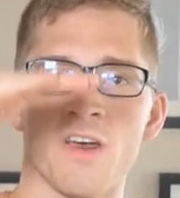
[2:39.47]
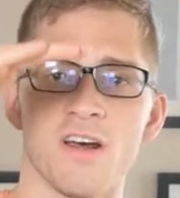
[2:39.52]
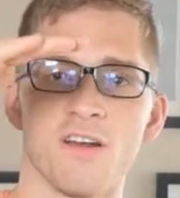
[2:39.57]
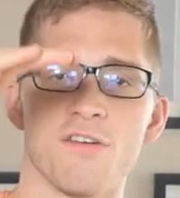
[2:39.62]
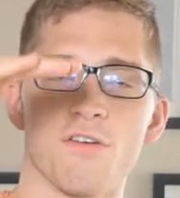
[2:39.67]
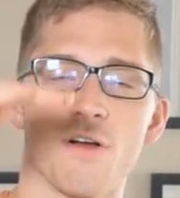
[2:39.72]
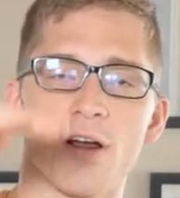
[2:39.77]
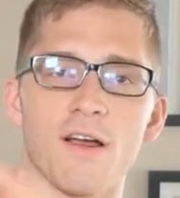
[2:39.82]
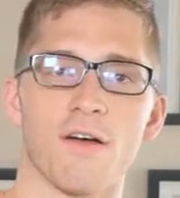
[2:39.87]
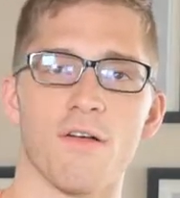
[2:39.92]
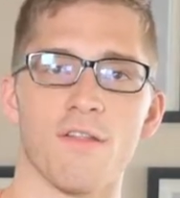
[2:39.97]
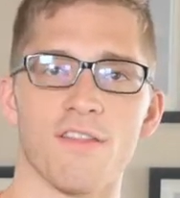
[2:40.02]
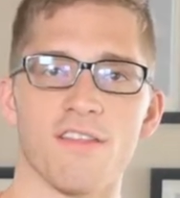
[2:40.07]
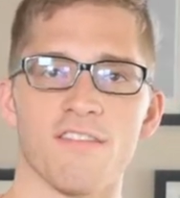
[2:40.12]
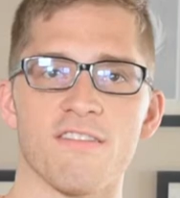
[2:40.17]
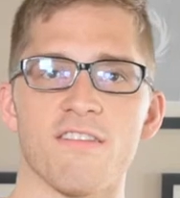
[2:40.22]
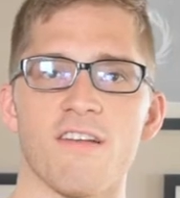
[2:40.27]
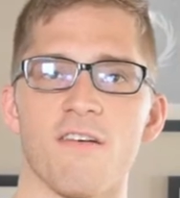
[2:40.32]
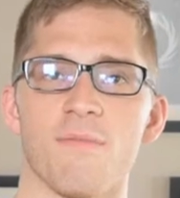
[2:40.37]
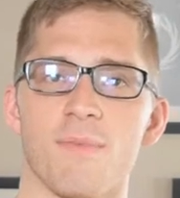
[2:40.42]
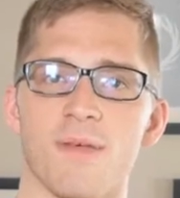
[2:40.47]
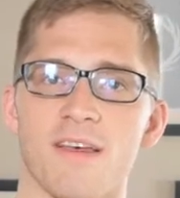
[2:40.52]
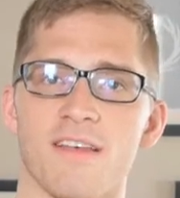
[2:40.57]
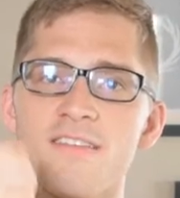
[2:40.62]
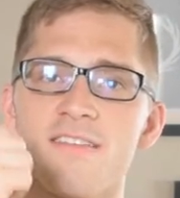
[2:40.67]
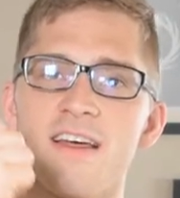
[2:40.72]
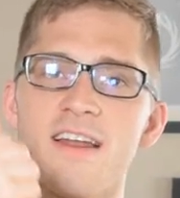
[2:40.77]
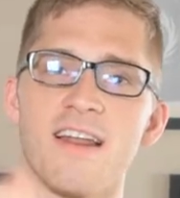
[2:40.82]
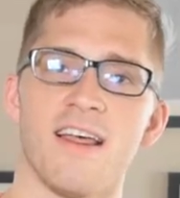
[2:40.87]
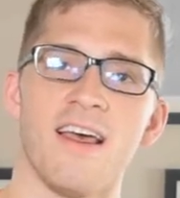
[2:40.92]
during all this stuff because
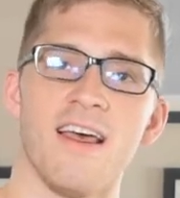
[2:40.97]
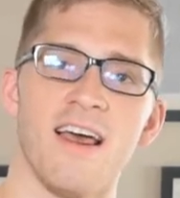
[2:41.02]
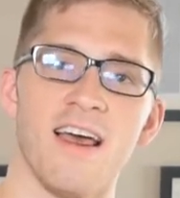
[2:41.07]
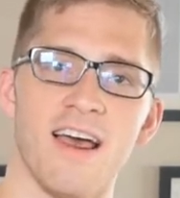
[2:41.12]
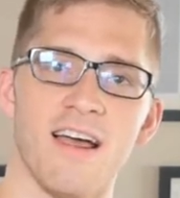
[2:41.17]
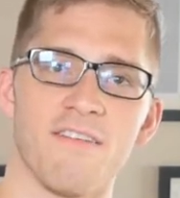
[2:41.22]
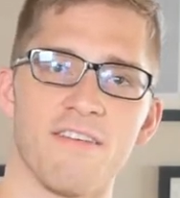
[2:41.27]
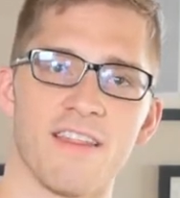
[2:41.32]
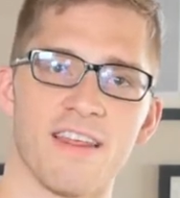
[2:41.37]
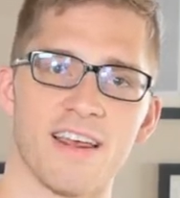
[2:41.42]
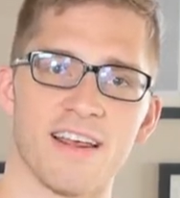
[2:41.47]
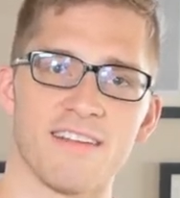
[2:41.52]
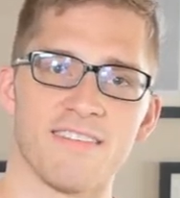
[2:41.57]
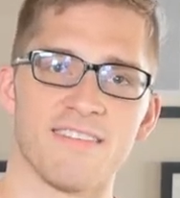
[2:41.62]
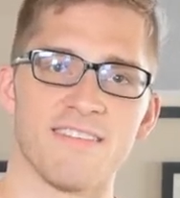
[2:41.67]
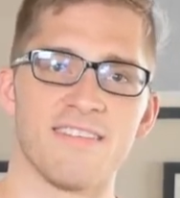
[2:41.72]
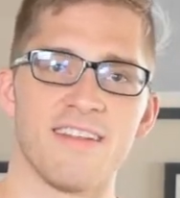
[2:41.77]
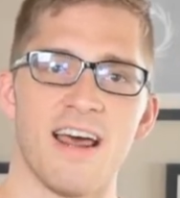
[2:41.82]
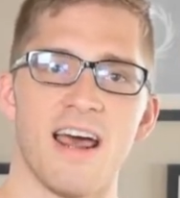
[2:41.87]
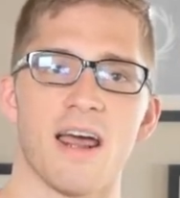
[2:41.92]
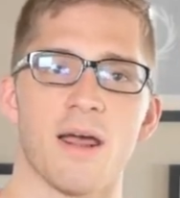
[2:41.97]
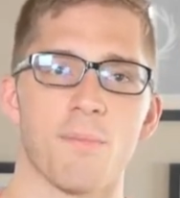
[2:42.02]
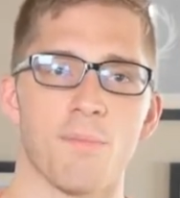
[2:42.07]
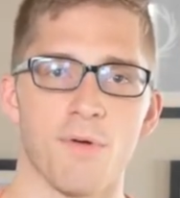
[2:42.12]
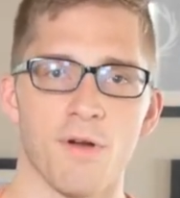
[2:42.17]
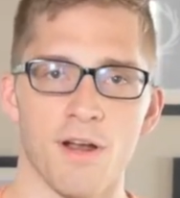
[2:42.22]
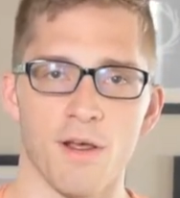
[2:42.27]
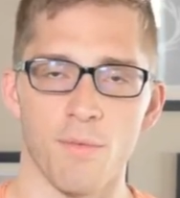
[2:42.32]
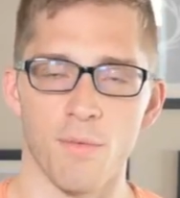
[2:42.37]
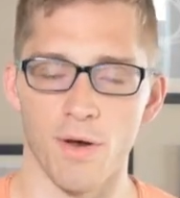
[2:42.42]
then everything can stack
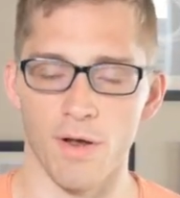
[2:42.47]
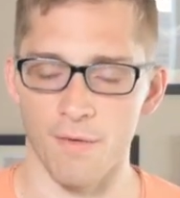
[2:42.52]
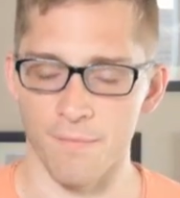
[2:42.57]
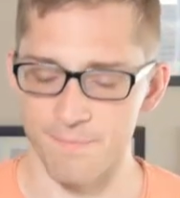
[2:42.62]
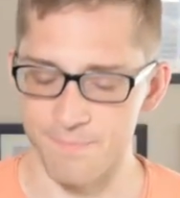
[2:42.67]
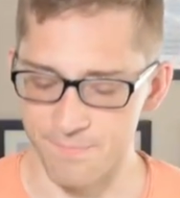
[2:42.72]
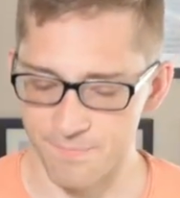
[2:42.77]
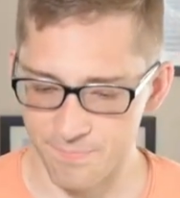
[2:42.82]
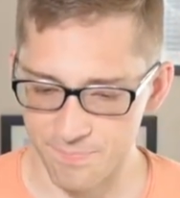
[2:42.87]
pretty well.